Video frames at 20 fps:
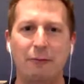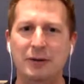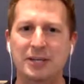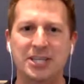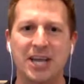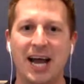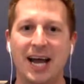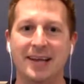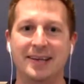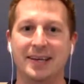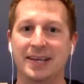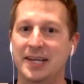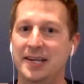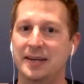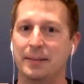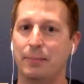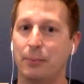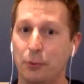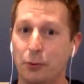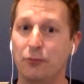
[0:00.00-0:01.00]
Rich Eisen.
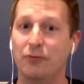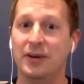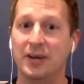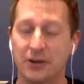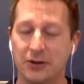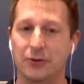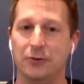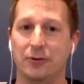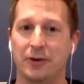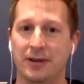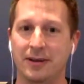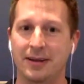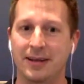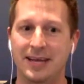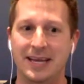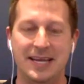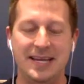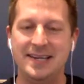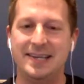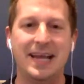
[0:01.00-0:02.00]
He's a proven dude.
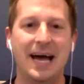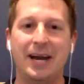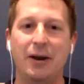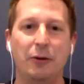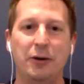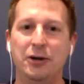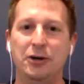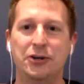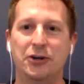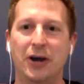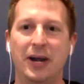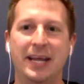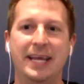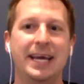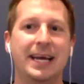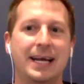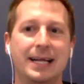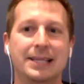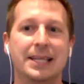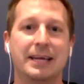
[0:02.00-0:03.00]
He's not out here trying to
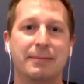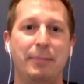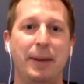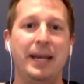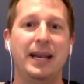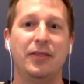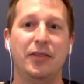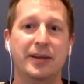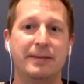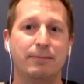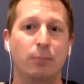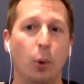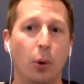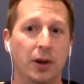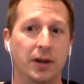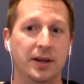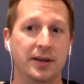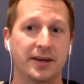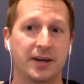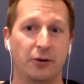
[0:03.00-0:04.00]
get clickbait at this
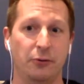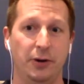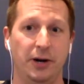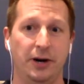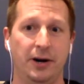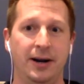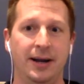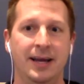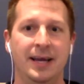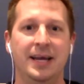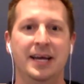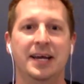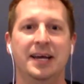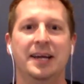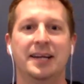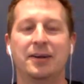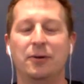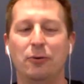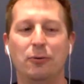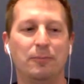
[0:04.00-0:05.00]
point in his career.
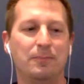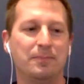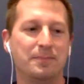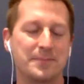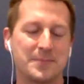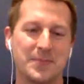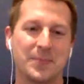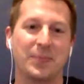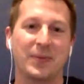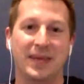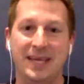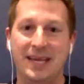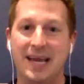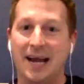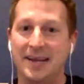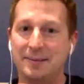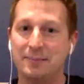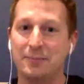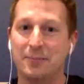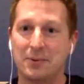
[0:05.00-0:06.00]
So, he
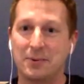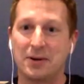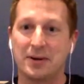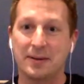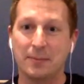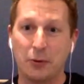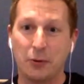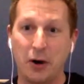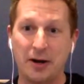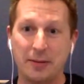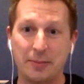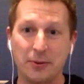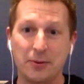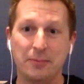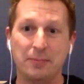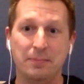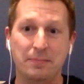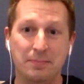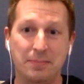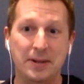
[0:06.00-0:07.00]
got some some
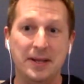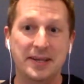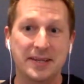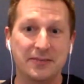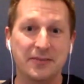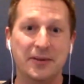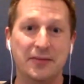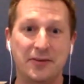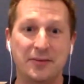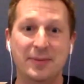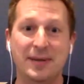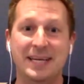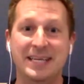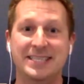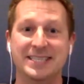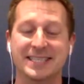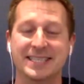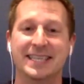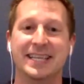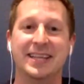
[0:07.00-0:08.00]
credible piece of
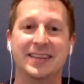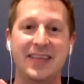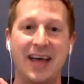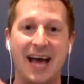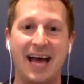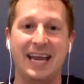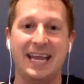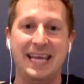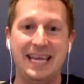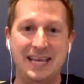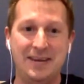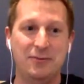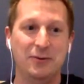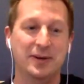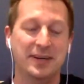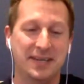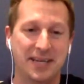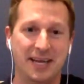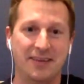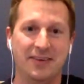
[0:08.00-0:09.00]
information that he
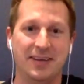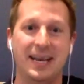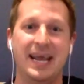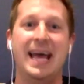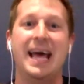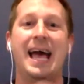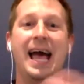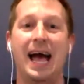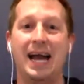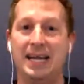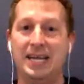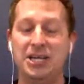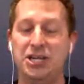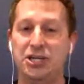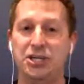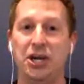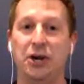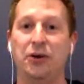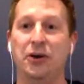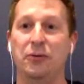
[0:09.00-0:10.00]
was given and he
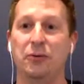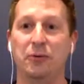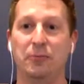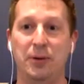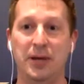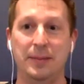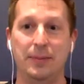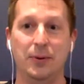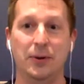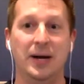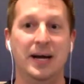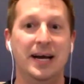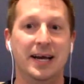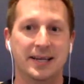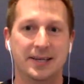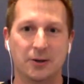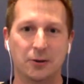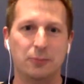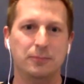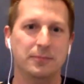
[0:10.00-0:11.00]
shared it with people
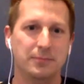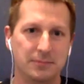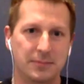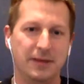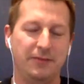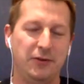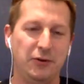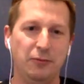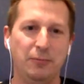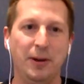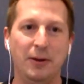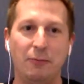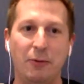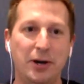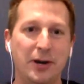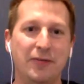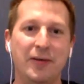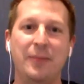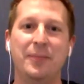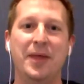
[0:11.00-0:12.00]
so if you've been
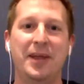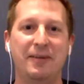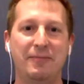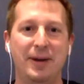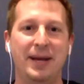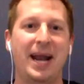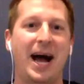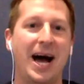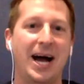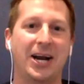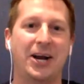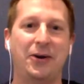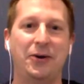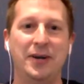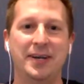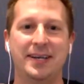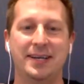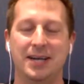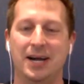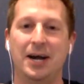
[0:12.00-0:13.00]
one of them that have been on
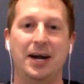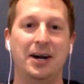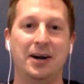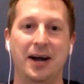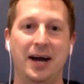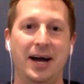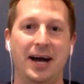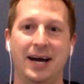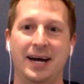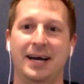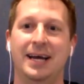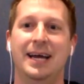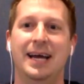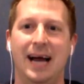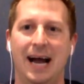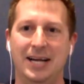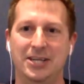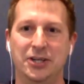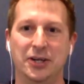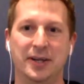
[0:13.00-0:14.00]
chris or uh,
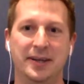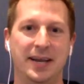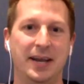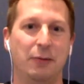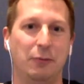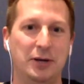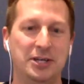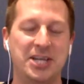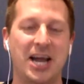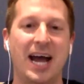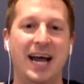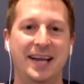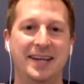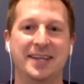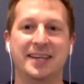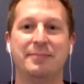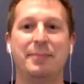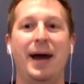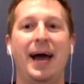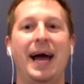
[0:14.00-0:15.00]
i should say rich
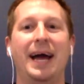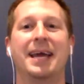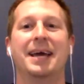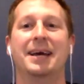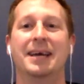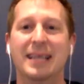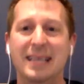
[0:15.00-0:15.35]
eisen's back